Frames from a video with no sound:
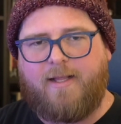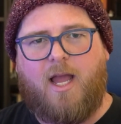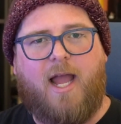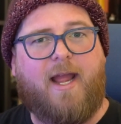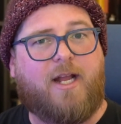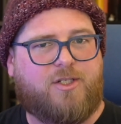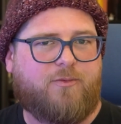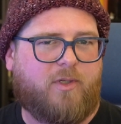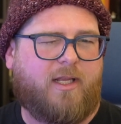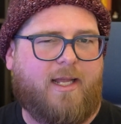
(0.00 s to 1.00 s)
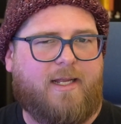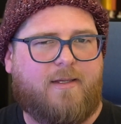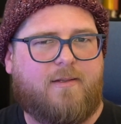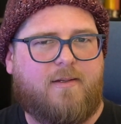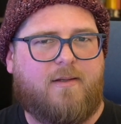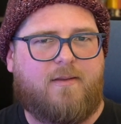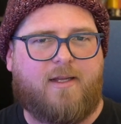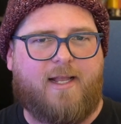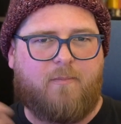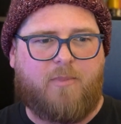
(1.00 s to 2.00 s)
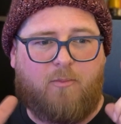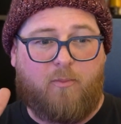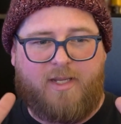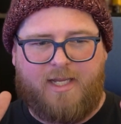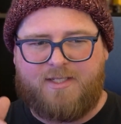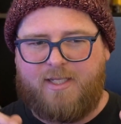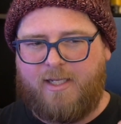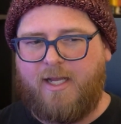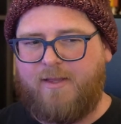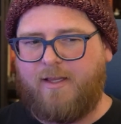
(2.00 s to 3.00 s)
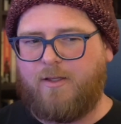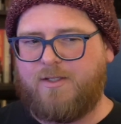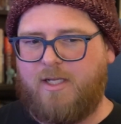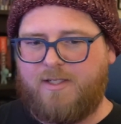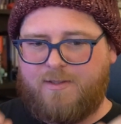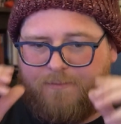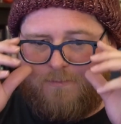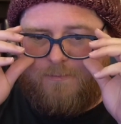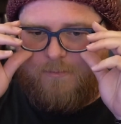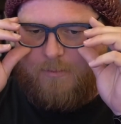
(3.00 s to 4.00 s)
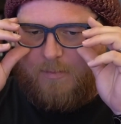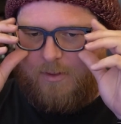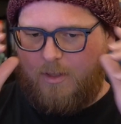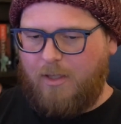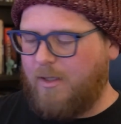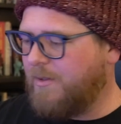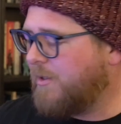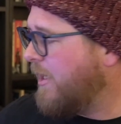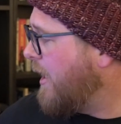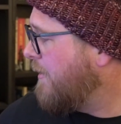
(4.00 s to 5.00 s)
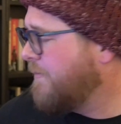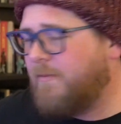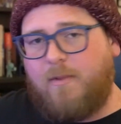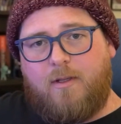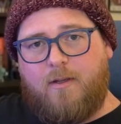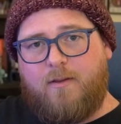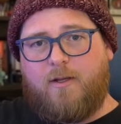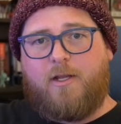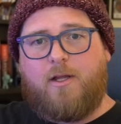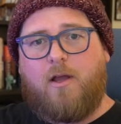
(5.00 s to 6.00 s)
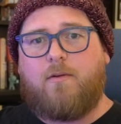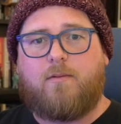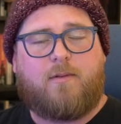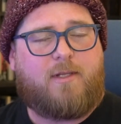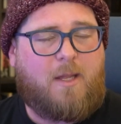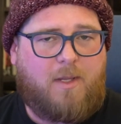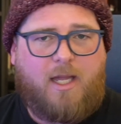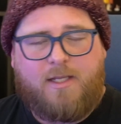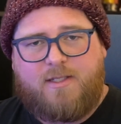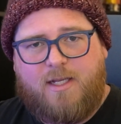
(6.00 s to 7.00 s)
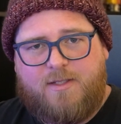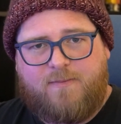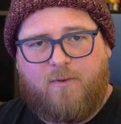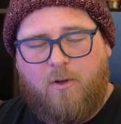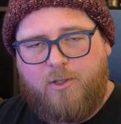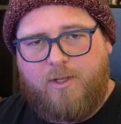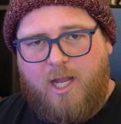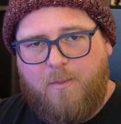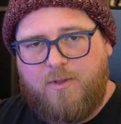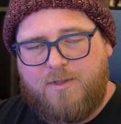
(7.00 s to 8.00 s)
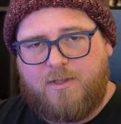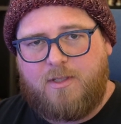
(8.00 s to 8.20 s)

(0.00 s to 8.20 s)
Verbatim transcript: I actually really like the kind of bumblebee aesthetic. I think that looks nice. So yeah, there you go. Gaming headsets for all you gamers.